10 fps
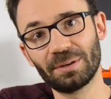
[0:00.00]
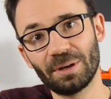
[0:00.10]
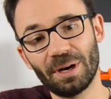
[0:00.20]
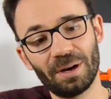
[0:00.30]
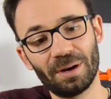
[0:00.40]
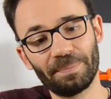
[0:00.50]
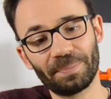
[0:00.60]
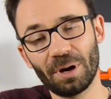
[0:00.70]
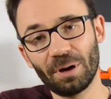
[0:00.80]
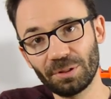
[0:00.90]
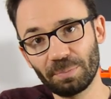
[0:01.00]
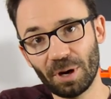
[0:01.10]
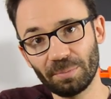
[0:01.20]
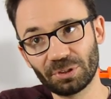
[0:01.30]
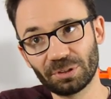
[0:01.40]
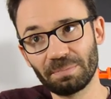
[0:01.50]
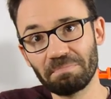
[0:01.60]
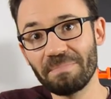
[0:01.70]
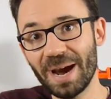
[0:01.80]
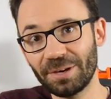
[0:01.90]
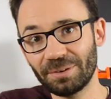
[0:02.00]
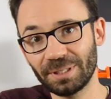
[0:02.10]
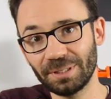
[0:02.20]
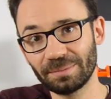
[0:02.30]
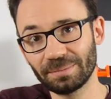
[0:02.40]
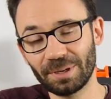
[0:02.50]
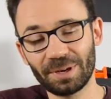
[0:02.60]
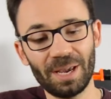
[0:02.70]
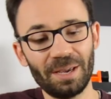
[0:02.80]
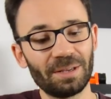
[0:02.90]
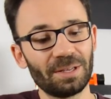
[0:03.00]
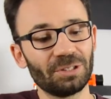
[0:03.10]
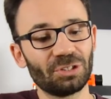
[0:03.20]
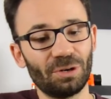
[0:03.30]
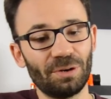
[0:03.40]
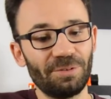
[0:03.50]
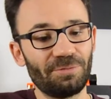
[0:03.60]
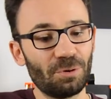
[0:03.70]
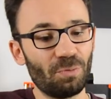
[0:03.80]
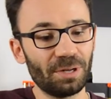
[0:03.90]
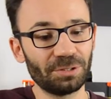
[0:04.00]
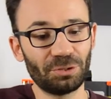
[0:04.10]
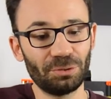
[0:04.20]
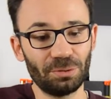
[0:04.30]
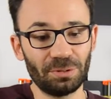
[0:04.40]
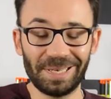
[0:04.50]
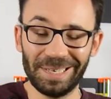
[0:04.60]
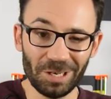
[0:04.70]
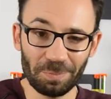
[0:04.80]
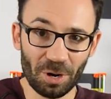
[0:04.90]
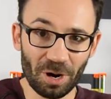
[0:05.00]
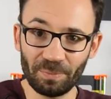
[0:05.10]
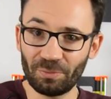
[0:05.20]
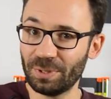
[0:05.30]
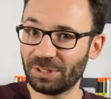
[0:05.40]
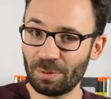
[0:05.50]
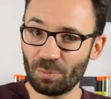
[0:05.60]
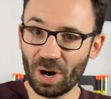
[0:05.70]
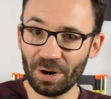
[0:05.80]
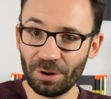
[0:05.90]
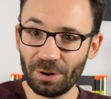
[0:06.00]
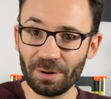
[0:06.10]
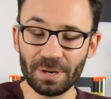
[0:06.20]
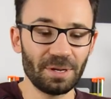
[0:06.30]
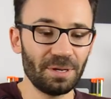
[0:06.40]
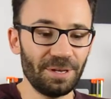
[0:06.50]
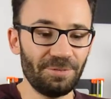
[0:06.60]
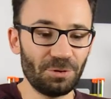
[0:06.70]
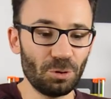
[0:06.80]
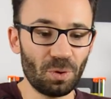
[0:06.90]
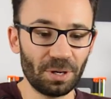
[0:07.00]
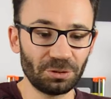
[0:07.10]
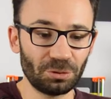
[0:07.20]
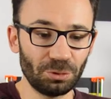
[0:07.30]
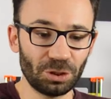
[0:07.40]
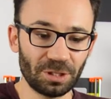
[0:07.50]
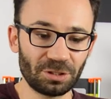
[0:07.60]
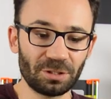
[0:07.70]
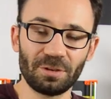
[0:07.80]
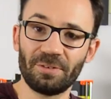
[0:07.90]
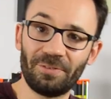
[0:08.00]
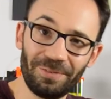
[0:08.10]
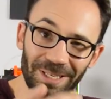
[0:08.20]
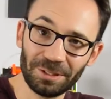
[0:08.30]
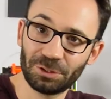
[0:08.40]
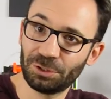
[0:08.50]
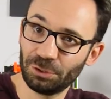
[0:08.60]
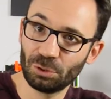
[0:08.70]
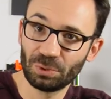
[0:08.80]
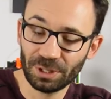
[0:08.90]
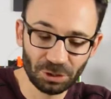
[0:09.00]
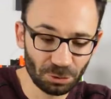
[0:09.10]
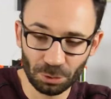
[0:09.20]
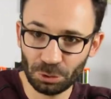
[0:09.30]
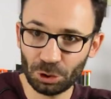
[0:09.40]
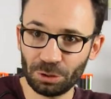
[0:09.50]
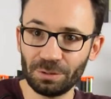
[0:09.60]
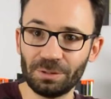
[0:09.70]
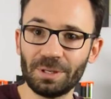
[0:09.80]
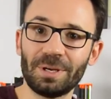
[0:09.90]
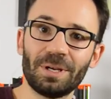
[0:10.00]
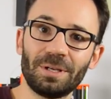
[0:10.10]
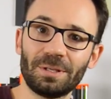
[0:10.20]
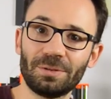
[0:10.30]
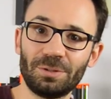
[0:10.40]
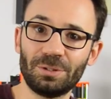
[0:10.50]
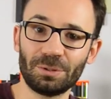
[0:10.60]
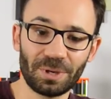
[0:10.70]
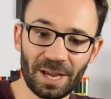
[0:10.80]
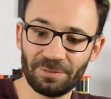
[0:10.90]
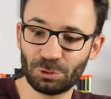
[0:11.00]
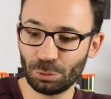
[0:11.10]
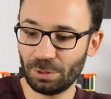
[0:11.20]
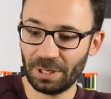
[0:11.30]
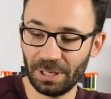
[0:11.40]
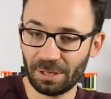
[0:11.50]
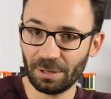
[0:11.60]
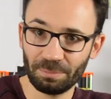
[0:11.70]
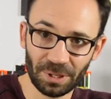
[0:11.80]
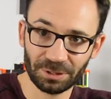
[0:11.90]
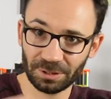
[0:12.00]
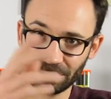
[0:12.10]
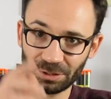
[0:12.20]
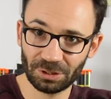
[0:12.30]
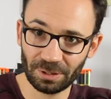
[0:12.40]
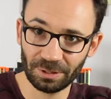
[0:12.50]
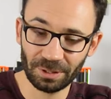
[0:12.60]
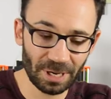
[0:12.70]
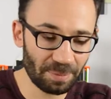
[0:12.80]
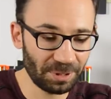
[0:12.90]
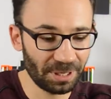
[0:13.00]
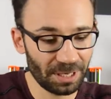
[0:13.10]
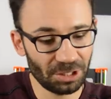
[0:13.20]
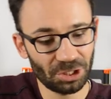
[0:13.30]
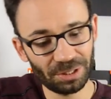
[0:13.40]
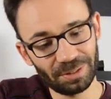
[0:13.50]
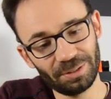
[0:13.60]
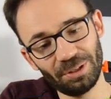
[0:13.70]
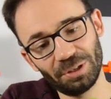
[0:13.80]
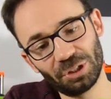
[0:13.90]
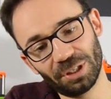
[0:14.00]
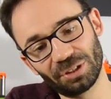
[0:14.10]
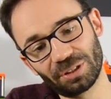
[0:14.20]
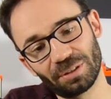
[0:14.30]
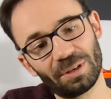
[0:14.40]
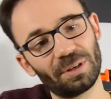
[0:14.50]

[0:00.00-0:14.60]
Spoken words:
all the pumps manually. Okay, so if you want to clean a pump with some water, if you want to just fill a tube with a solution, you don't have to click on buttons on an application. You just